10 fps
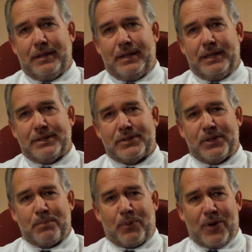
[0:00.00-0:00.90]
is their
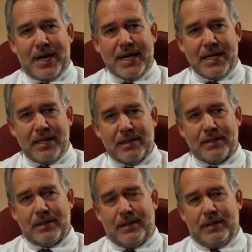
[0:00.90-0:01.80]
brain
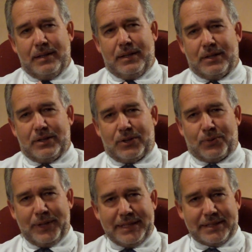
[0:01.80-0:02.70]

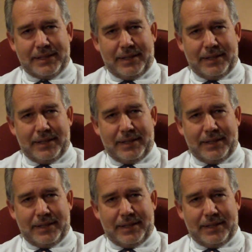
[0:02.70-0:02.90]
treats